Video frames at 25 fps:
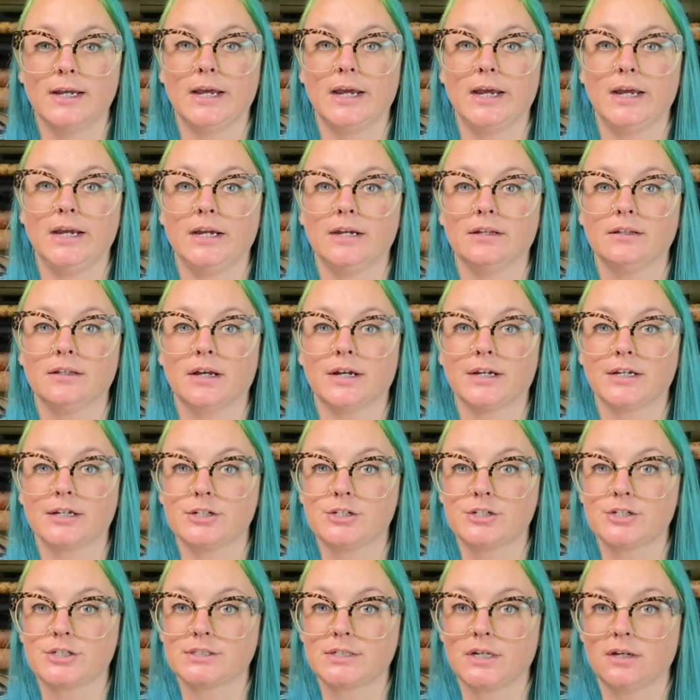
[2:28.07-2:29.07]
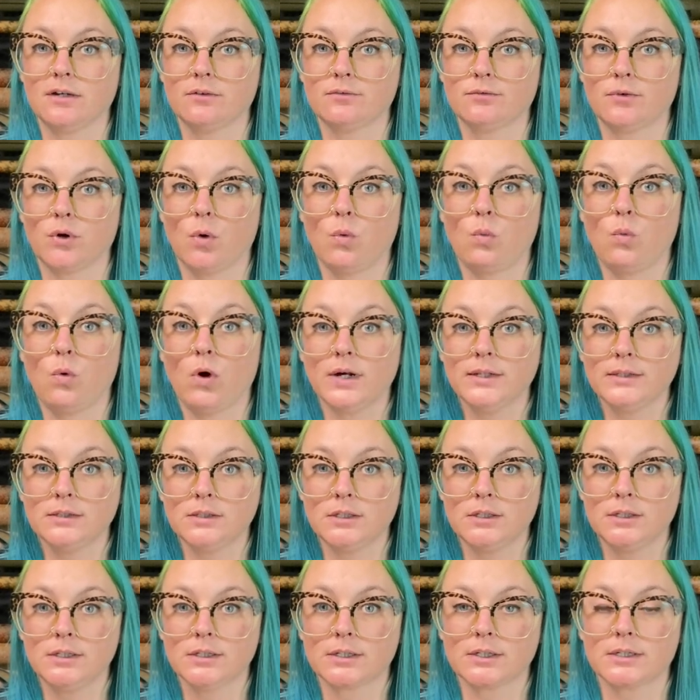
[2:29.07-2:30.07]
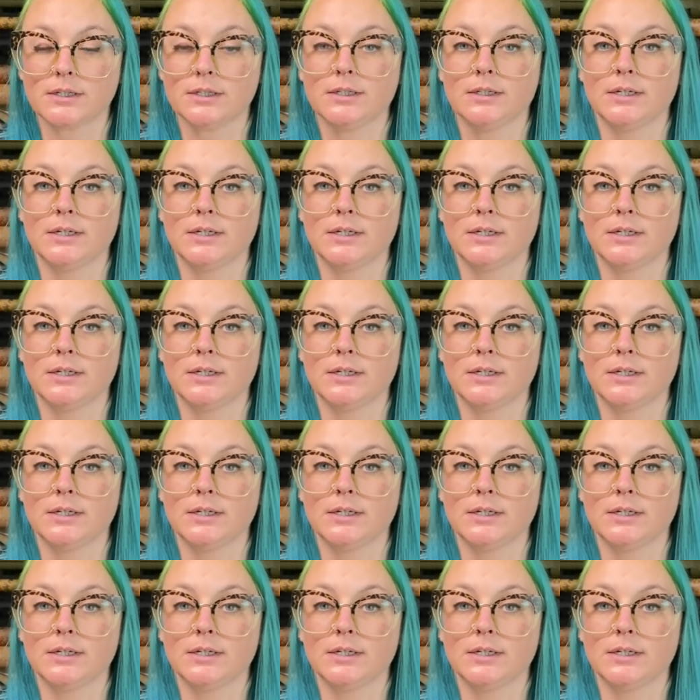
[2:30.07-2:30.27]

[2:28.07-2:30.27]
and I could just have one look